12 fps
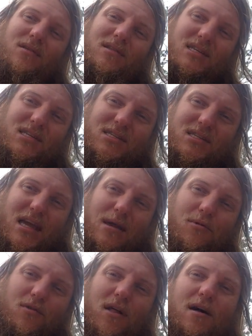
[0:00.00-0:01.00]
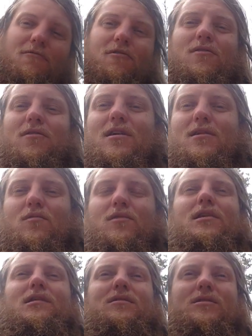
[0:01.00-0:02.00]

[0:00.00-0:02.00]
at the stable level, and we're